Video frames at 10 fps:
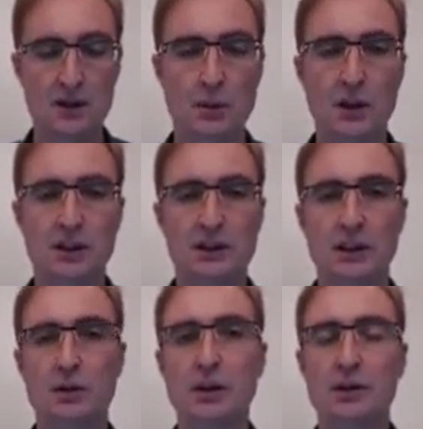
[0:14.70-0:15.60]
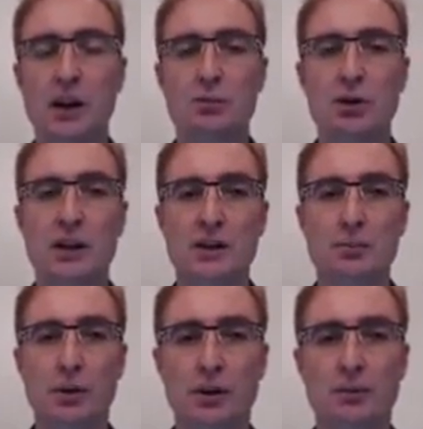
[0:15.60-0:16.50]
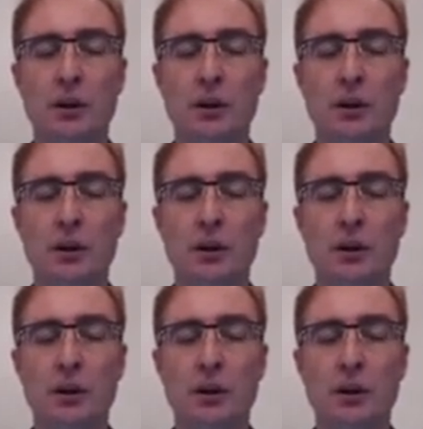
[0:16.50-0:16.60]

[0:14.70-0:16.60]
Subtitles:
So when I say real-time transport,